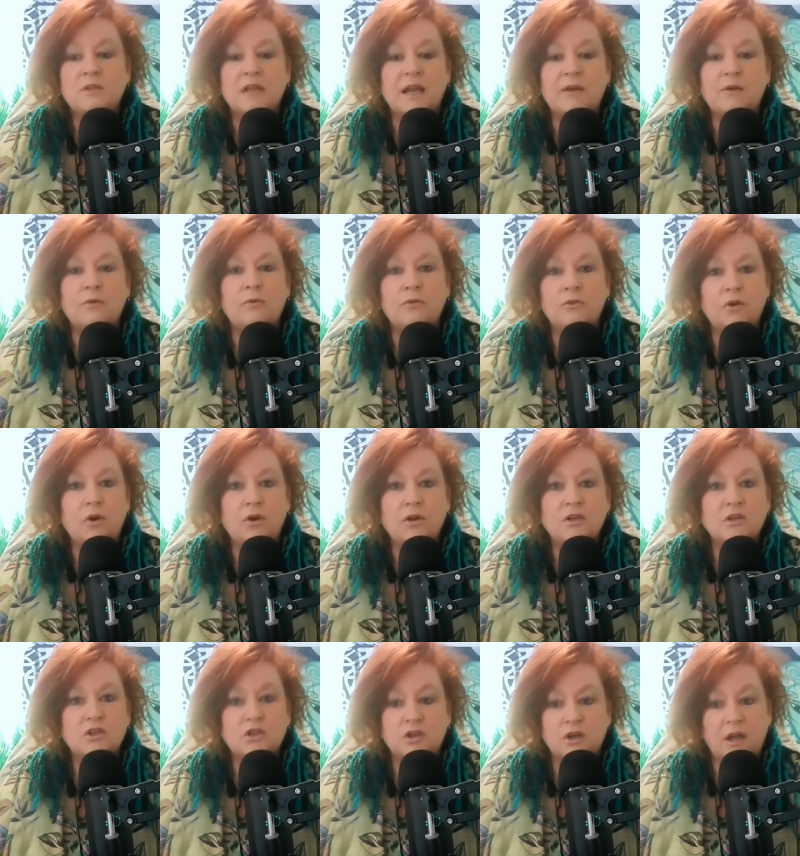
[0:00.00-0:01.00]
take all the
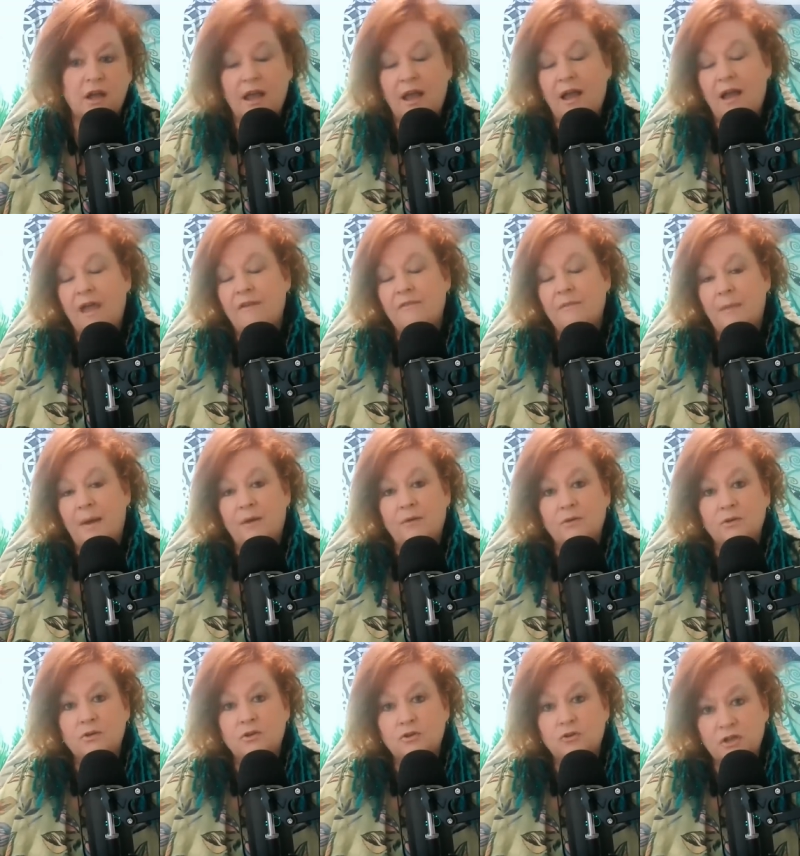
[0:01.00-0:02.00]
knowledge that I have
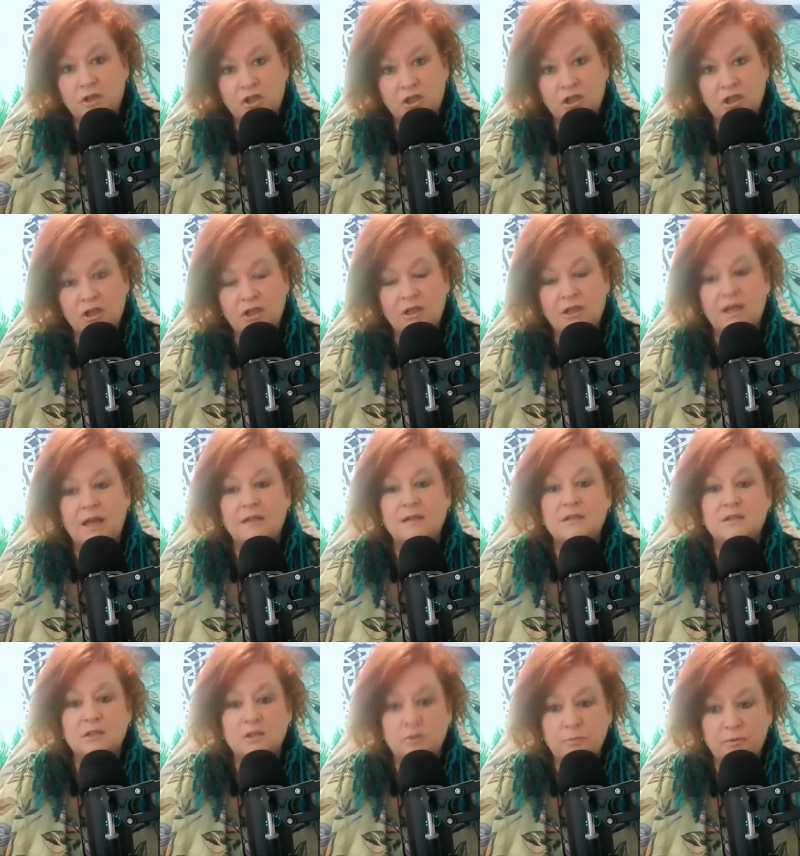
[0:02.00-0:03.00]
about nutrition
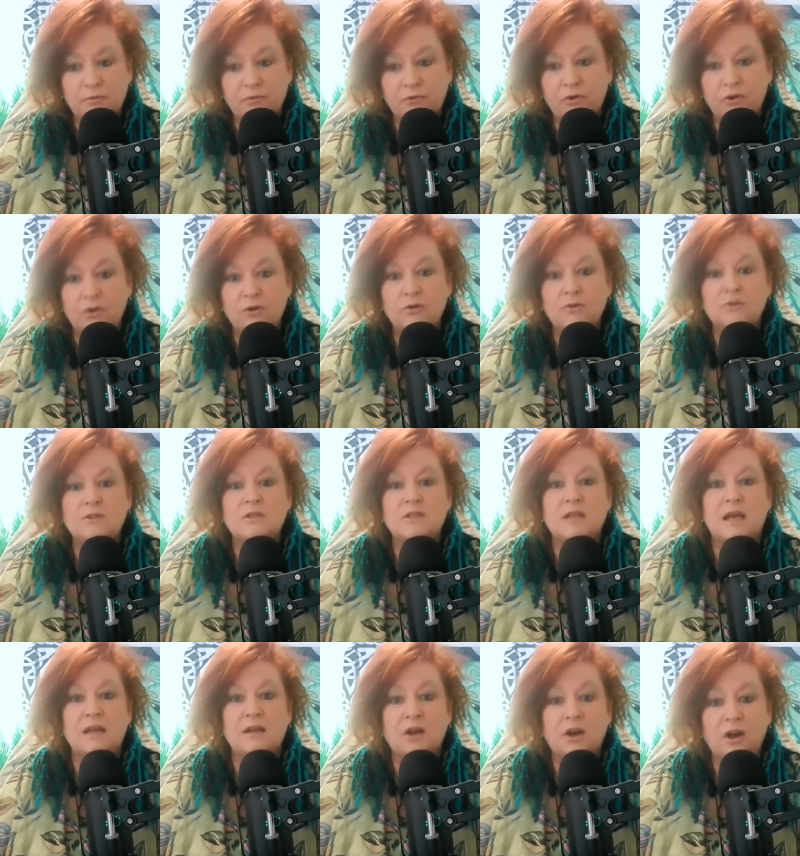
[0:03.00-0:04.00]
and
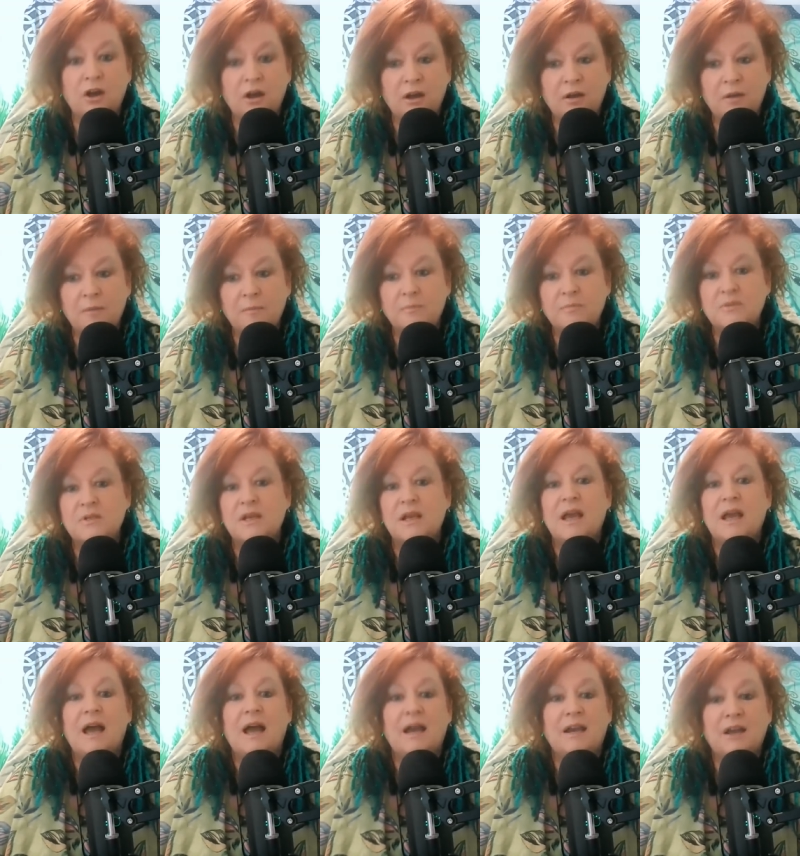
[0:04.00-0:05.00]
superfoods and herbs
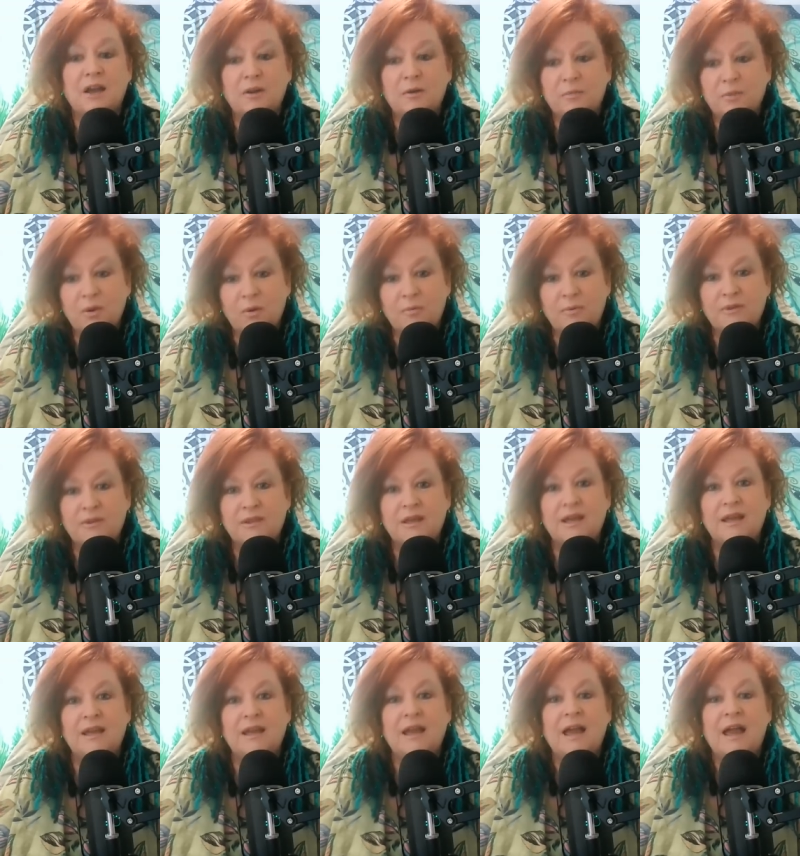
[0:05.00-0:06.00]
and
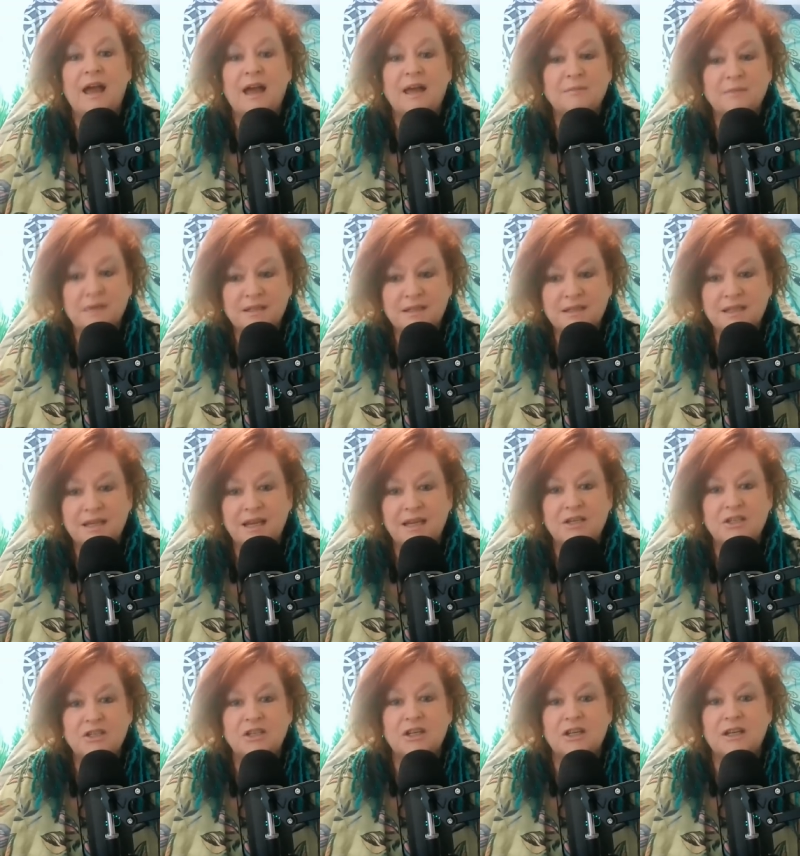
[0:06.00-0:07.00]
homeopathy and
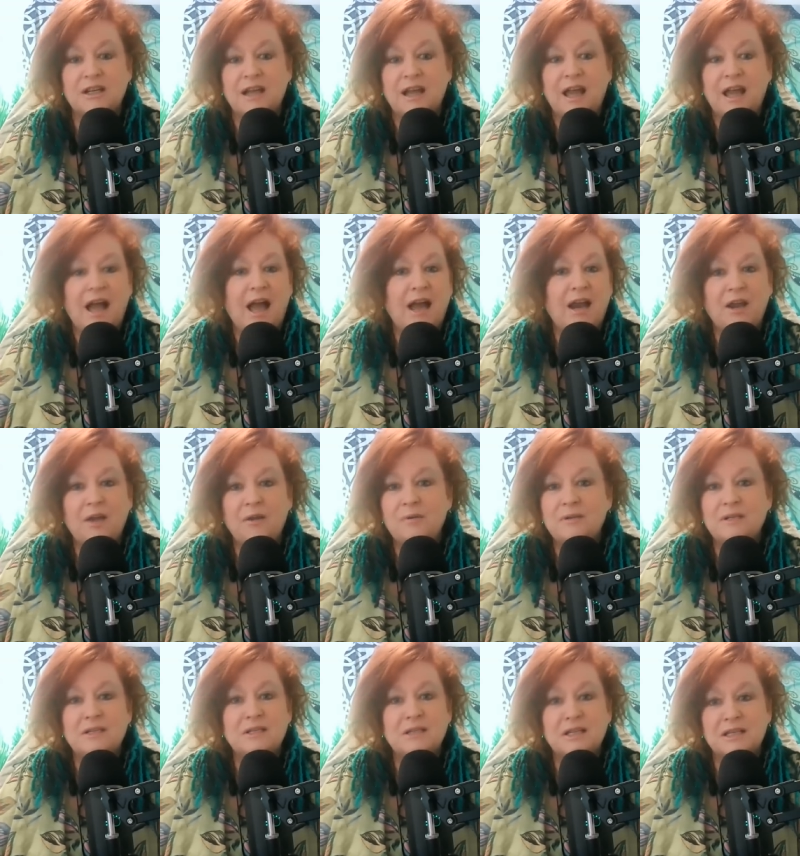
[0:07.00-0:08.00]
meditation, and I
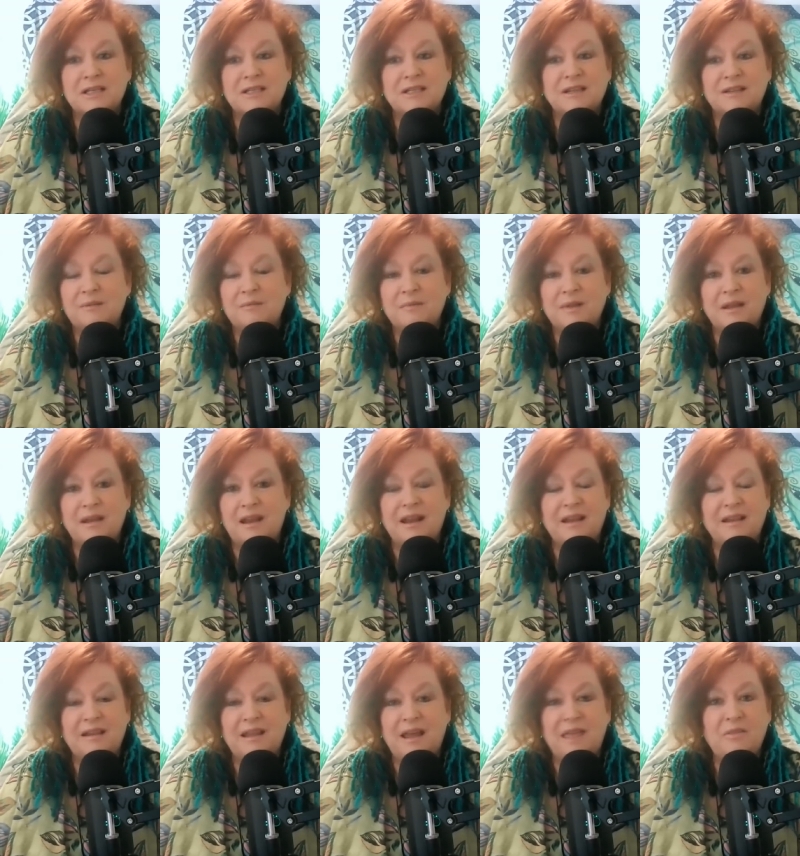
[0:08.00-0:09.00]
would assist in
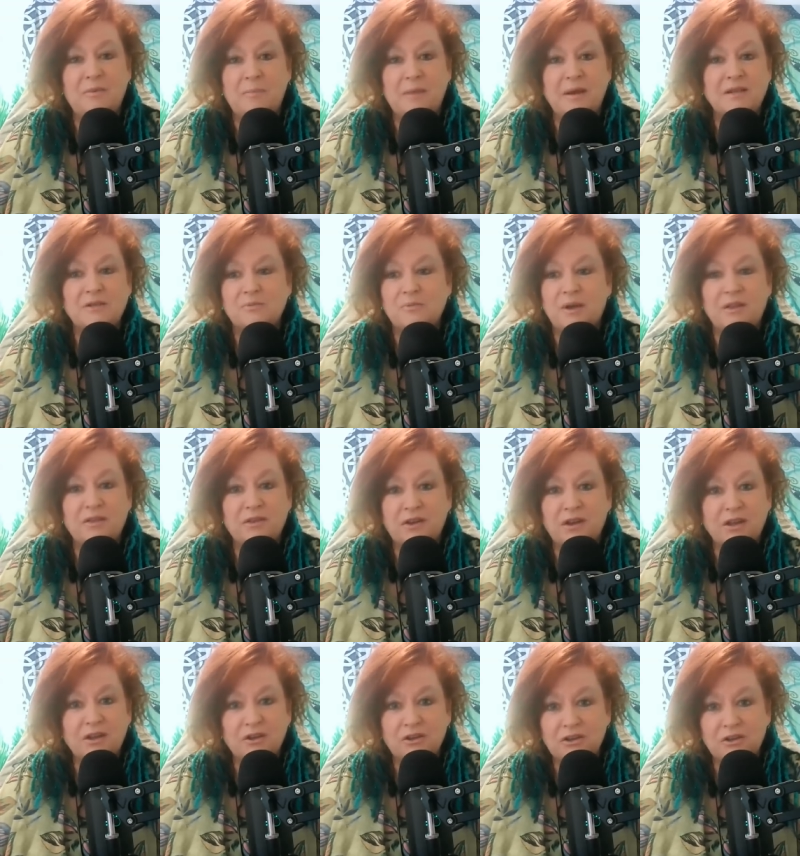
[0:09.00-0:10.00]
the best way that
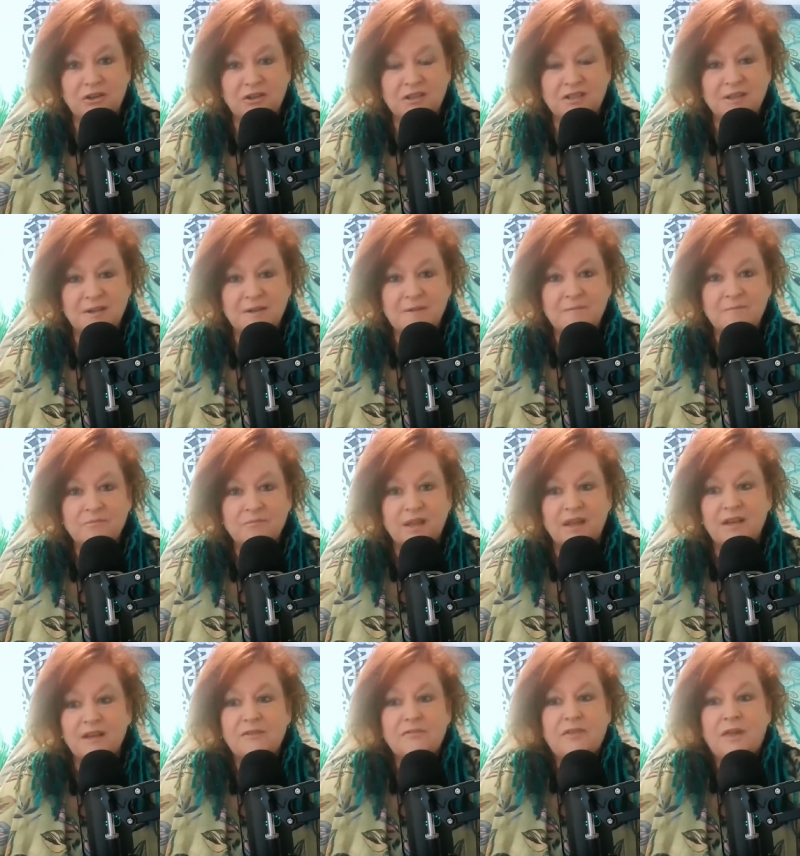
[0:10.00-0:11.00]
I could.
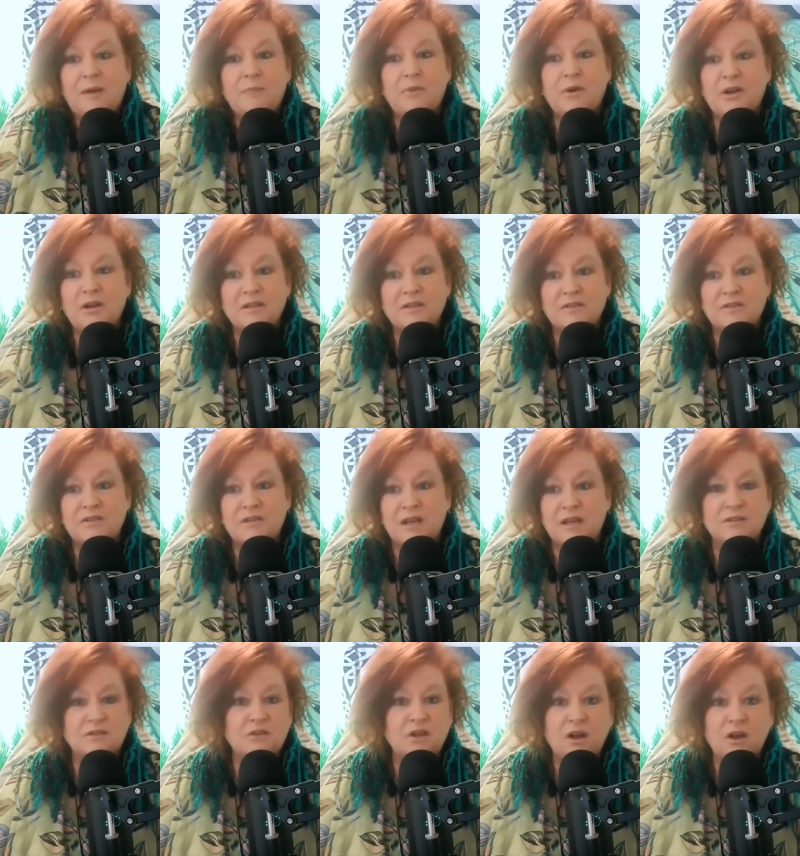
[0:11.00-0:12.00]
And if that person
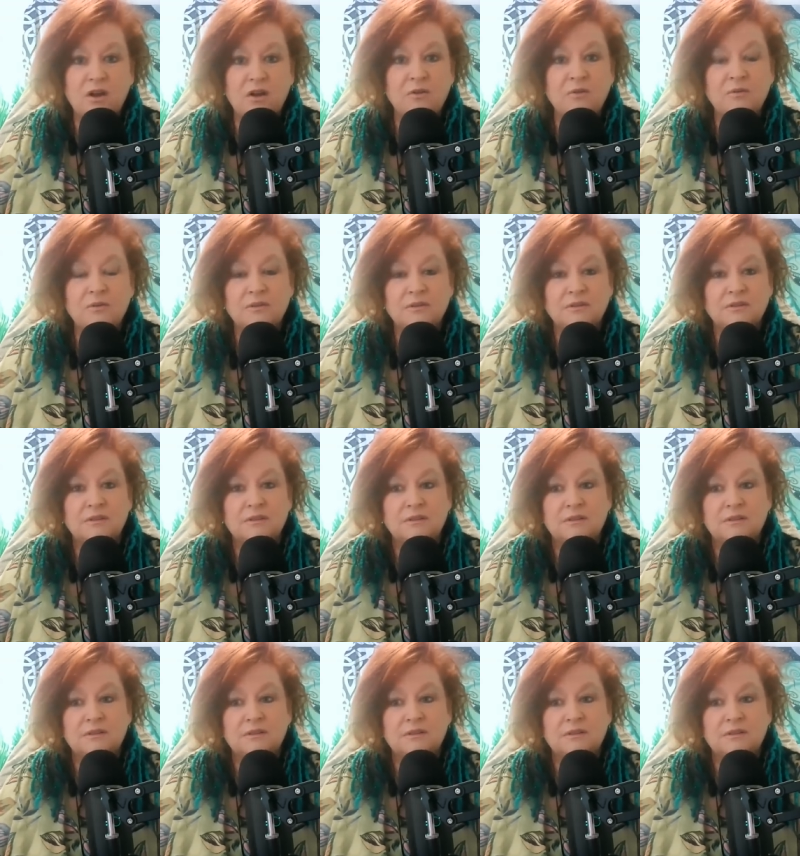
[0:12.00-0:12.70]
says, no,